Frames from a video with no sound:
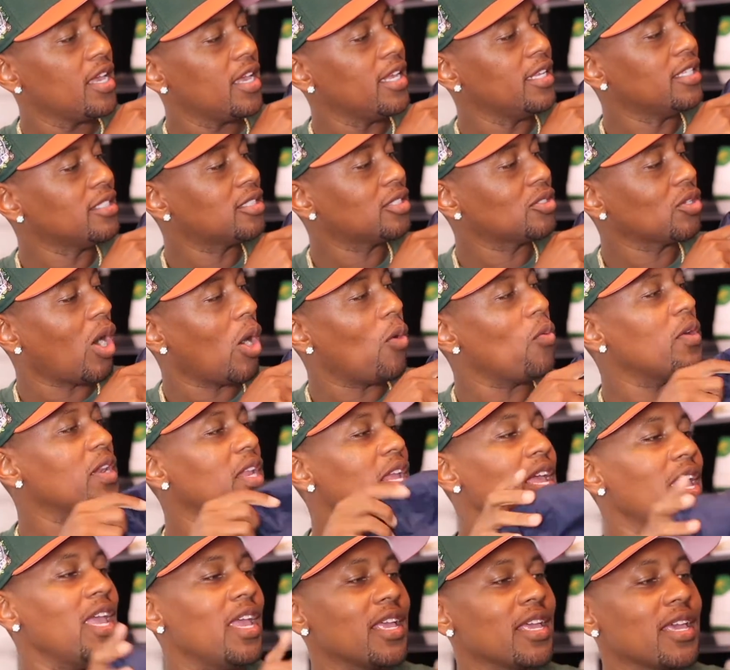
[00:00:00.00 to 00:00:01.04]
And so I went
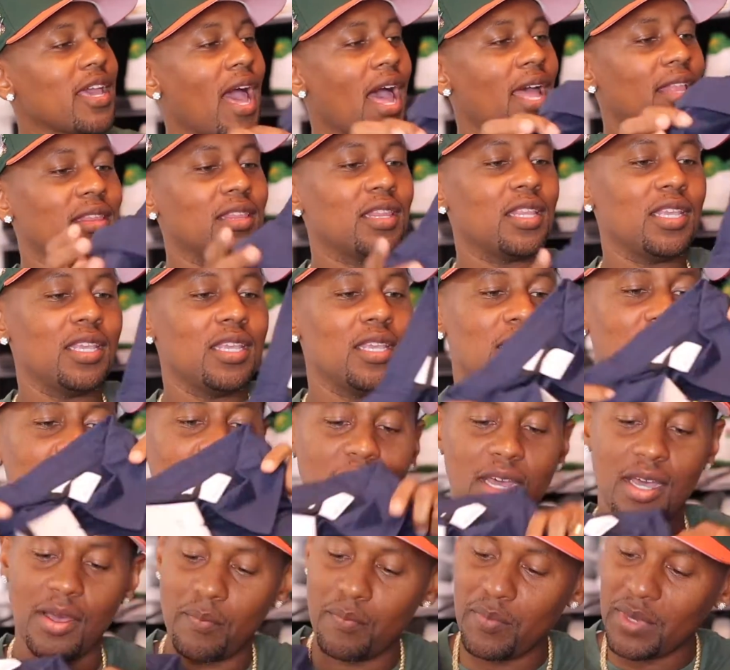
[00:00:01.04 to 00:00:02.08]
ahead and got
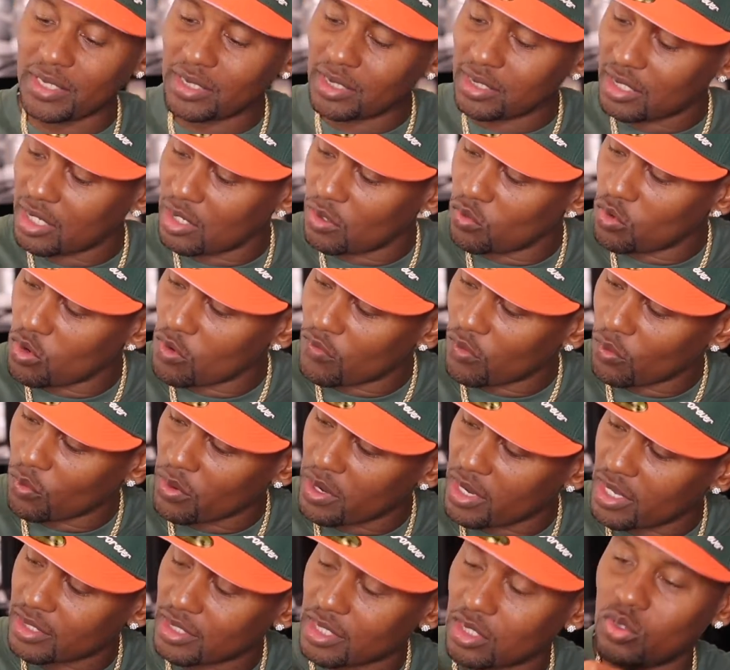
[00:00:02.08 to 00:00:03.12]
the Michigan
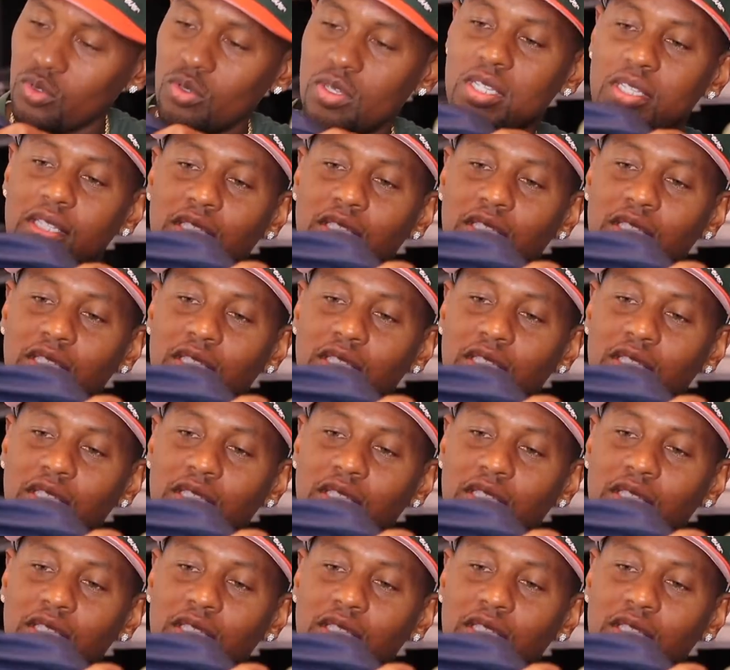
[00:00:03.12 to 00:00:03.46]
Wolverines. As you can